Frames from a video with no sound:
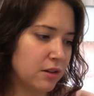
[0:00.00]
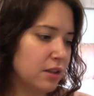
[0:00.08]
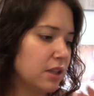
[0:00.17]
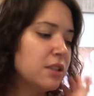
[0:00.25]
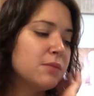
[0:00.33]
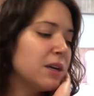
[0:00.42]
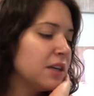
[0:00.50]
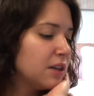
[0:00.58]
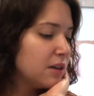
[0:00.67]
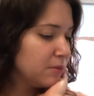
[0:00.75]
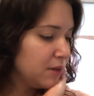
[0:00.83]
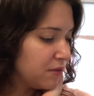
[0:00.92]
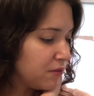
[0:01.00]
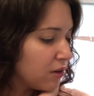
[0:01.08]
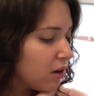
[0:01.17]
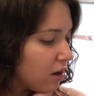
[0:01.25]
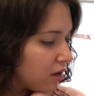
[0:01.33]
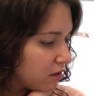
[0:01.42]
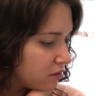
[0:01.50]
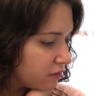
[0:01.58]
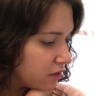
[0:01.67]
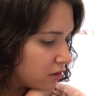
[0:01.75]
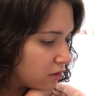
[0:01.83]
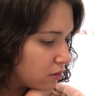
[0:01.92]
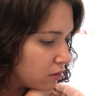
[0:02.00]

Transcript: This might not be for all of you.